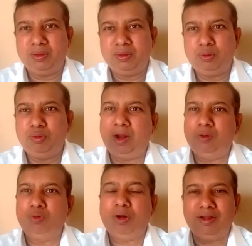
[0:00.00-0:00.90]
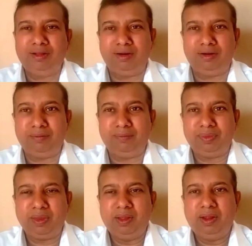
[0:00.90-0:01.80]
You have to hire it.
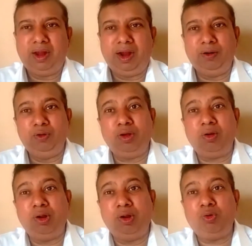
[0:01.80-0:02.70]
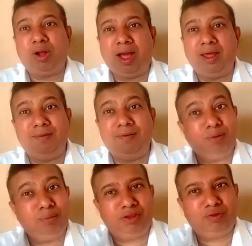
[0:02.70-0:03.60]
And you are going to hire it
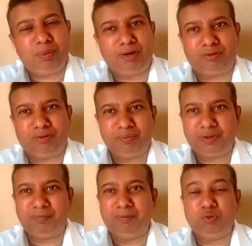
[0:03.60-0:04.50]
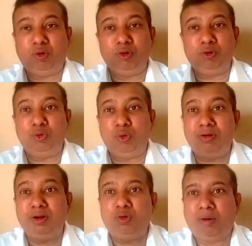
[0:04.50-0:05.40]
from experts. That means what? You don't
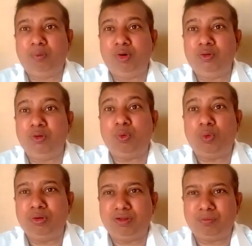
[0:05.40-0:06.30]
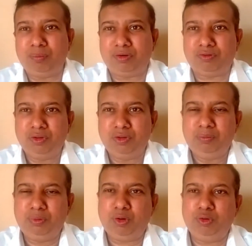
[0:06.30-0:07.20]
need to appoint your own experts
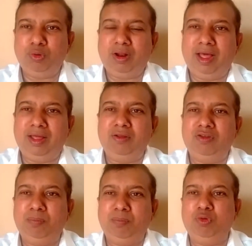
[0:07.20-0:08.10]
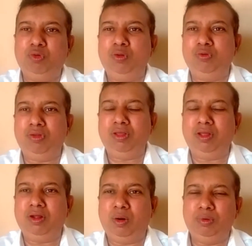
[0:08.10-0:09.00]
because you are hiring. Suppose you are using a
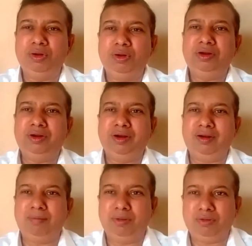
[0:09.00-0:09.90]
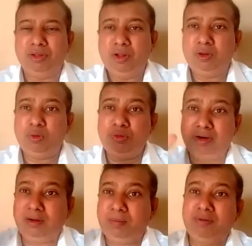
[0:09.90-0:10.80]
cloud database. Now
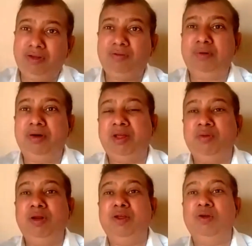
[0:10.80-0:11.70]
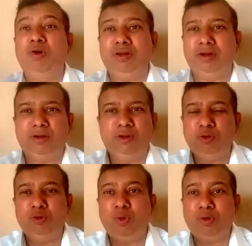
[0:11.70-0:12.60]
database experts are working on it.
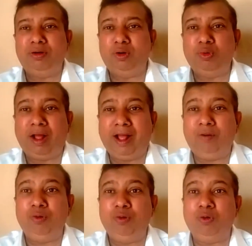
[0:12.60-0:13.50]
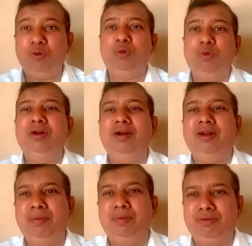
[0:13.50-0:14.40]
You don't need to have your own
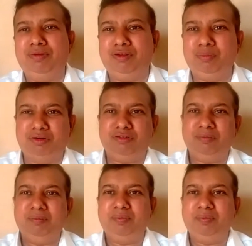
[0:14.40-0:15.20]
database experts.